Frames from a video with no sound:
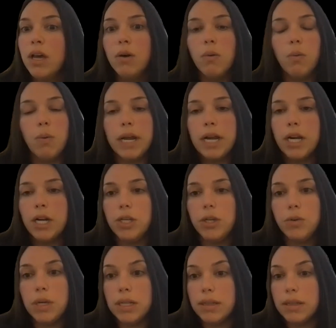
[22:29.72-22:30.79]
where you
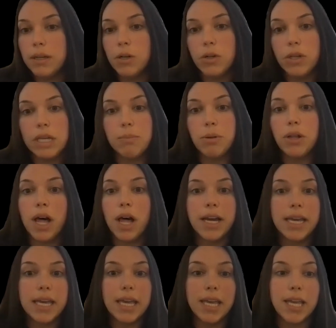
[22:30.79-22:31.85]
can literally plug
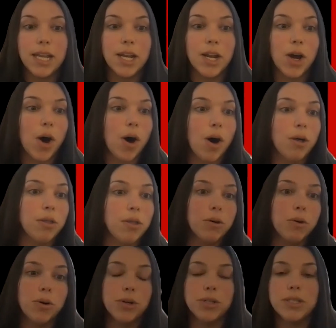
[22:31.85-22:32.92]
in all the
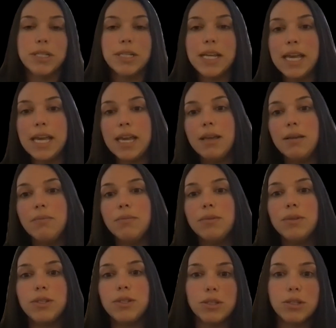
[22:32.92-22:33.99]
course
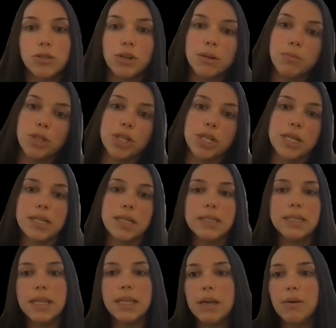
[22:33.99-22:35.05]
names, descriptions,
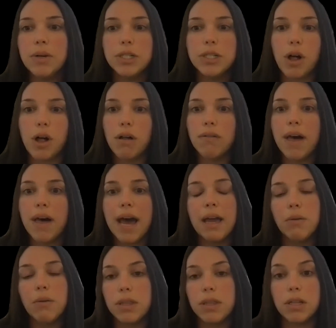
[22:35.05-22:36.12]
language, all of that.
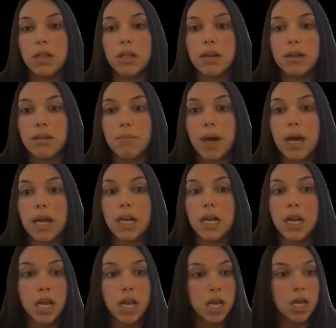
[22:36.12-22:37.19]
And with a click of the
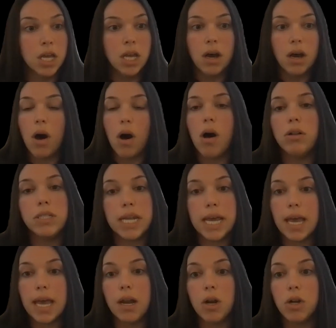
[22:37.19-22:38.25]
button, all
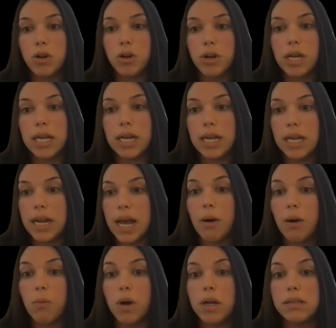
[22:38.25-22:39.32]
10 are created
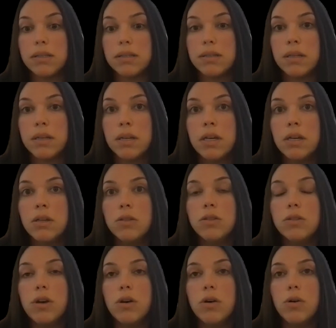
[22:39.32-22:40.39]
at once.
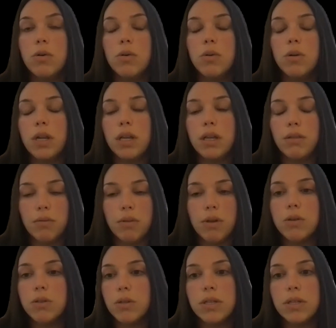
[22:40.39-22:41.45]
So
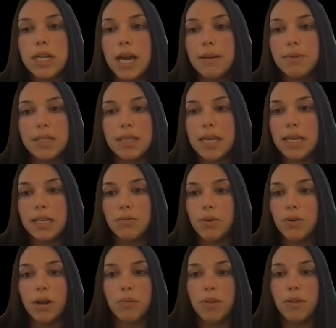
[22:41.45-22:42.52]
those are the types of things
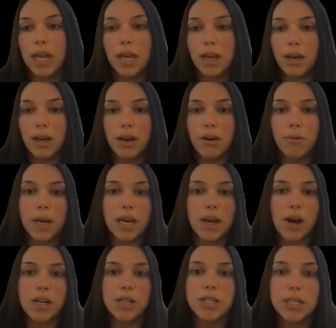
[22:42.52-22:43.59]
where I'm like, oh my
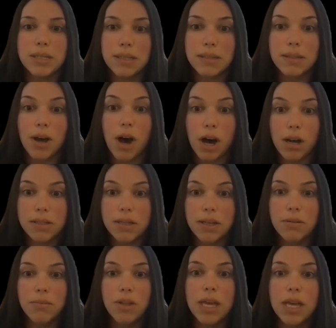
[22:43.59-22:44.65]
gosh, this is
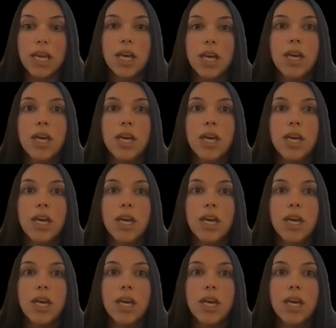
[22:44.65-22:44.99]
awesome. Like,